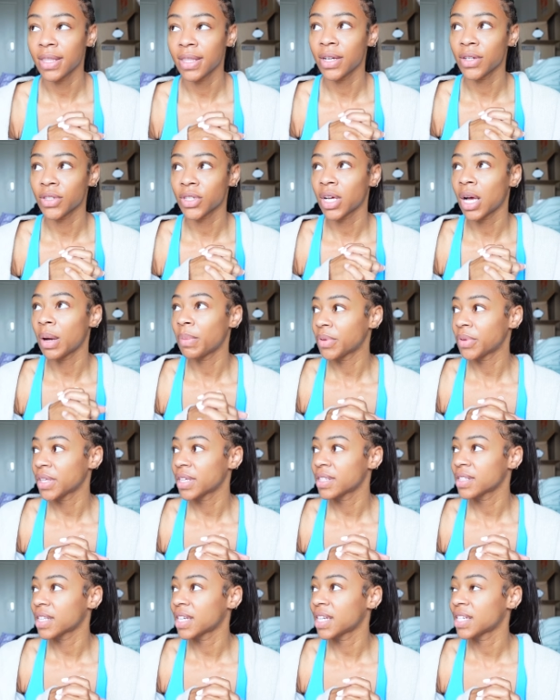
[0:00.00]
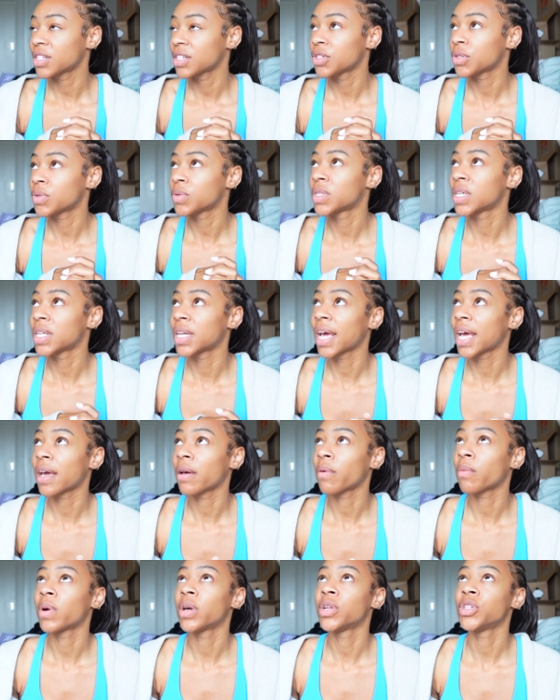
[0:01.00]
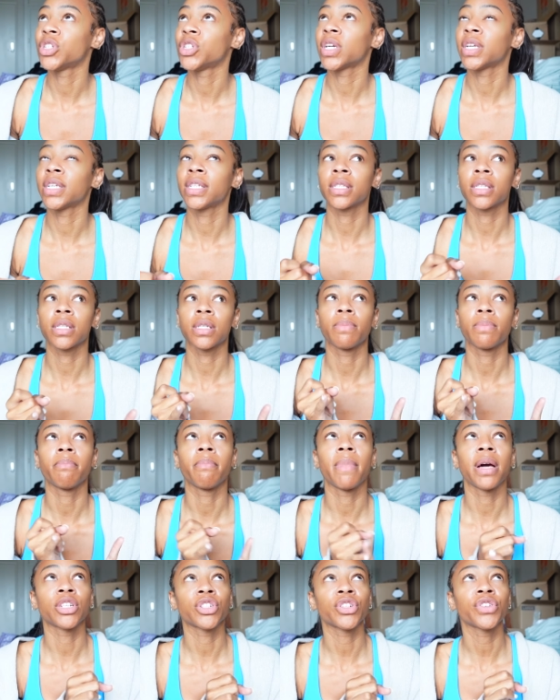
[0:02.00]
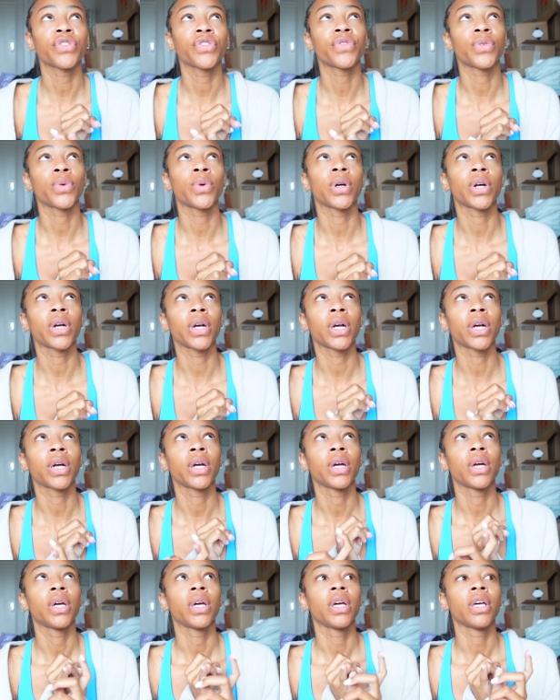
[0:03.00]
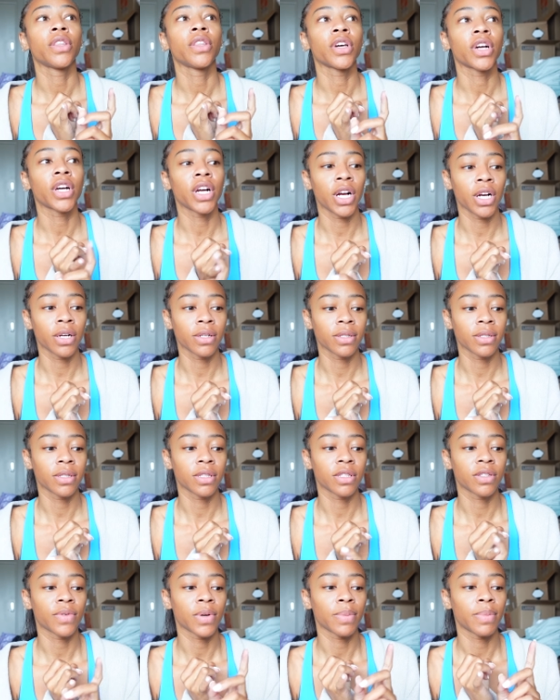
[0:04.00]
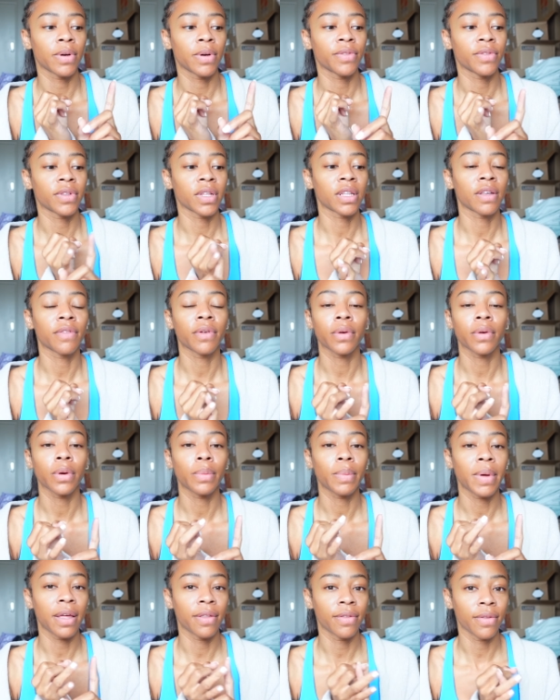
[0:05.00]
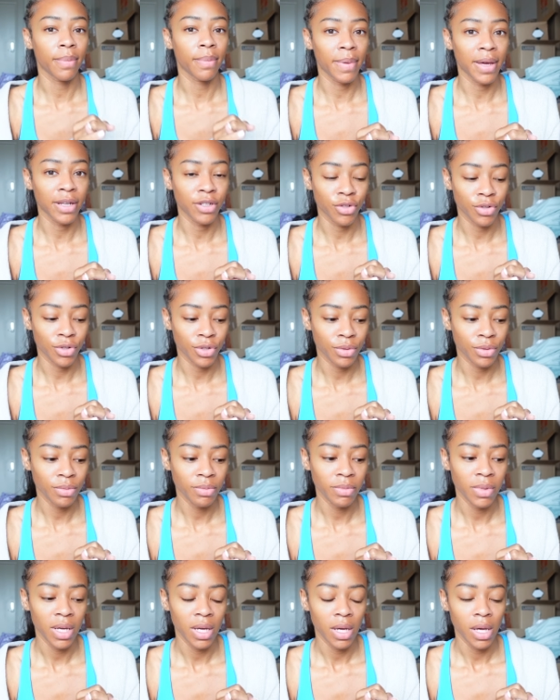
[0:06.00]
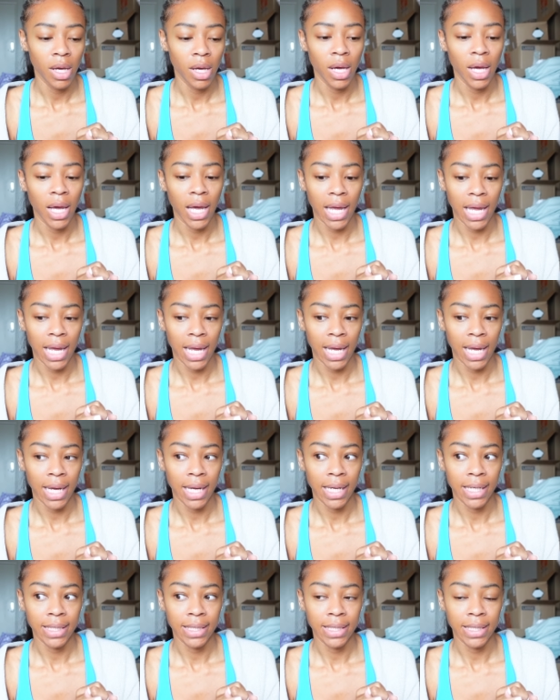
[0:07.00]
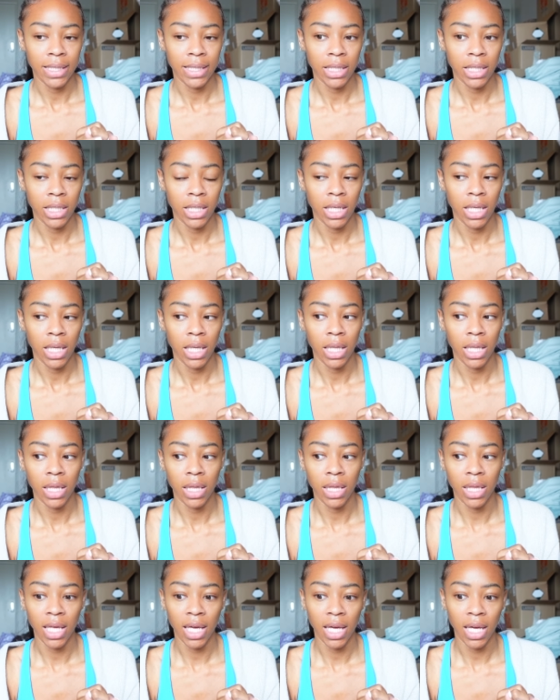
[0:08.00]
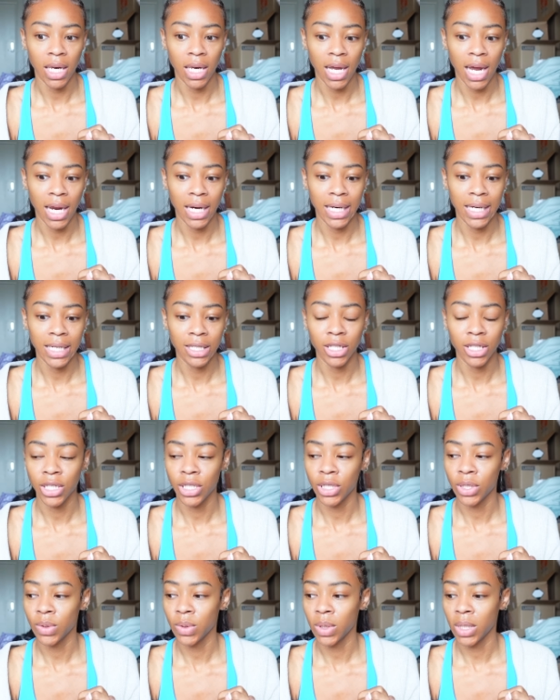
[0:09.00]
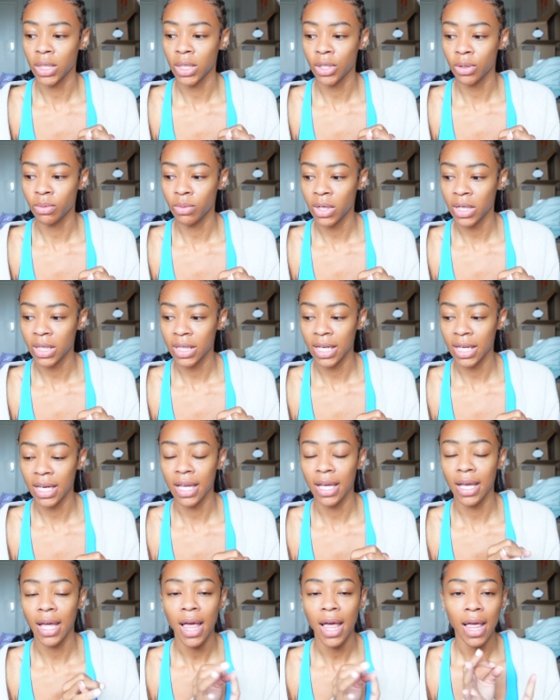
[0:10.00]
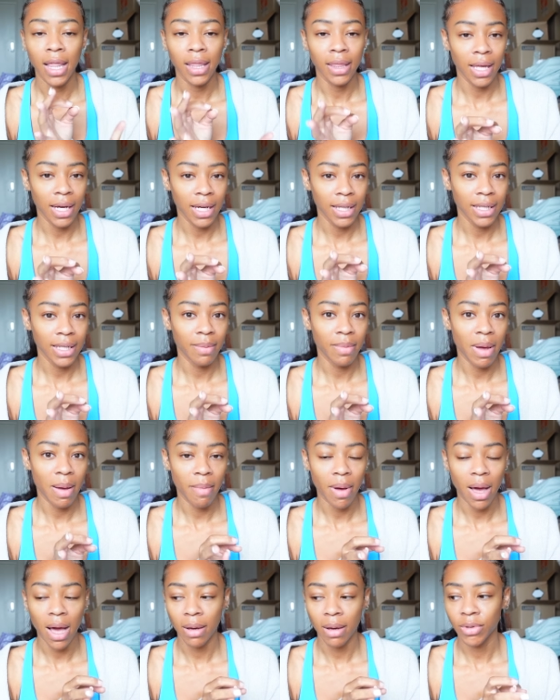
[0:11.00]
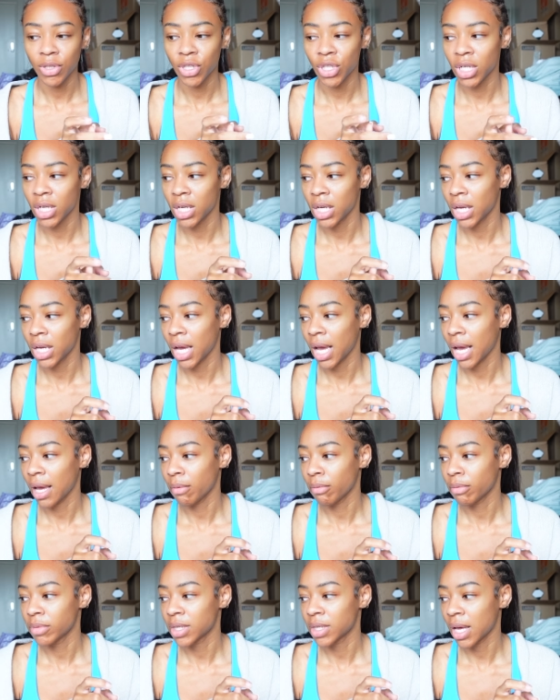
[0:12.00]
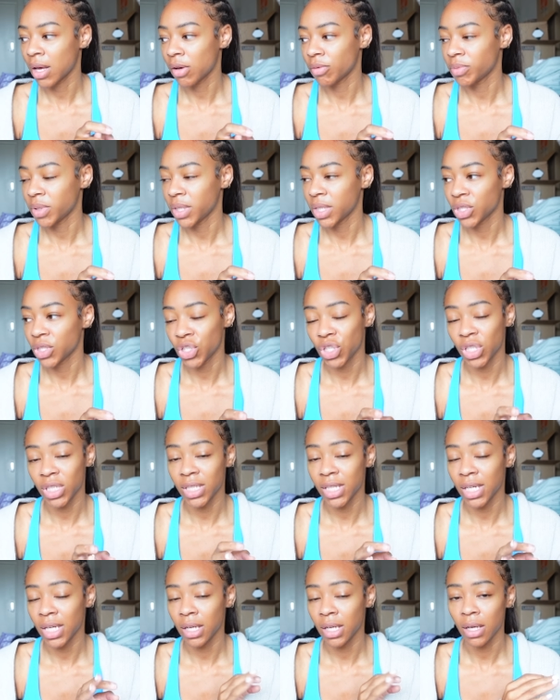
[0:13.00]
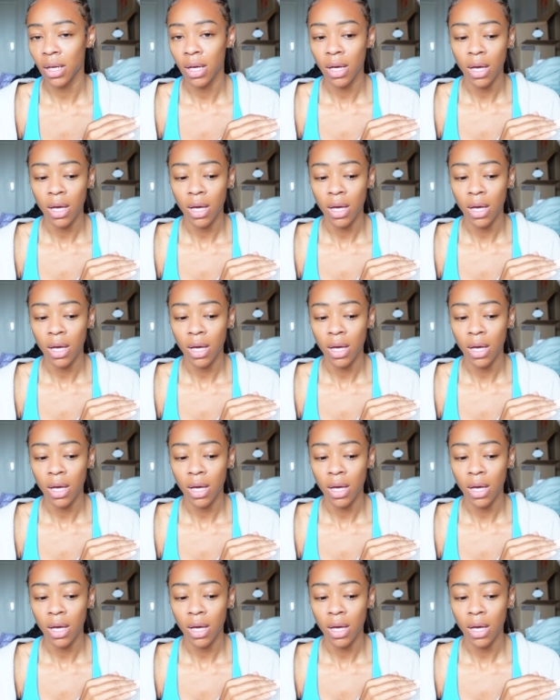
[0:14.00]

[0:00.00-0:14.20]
in with you. There's a couple things I need to do today, which is measure for the curtains for both the living room and the bedroom and then I need to do a little more cleaning. Luckily my mom, she came to help me and she did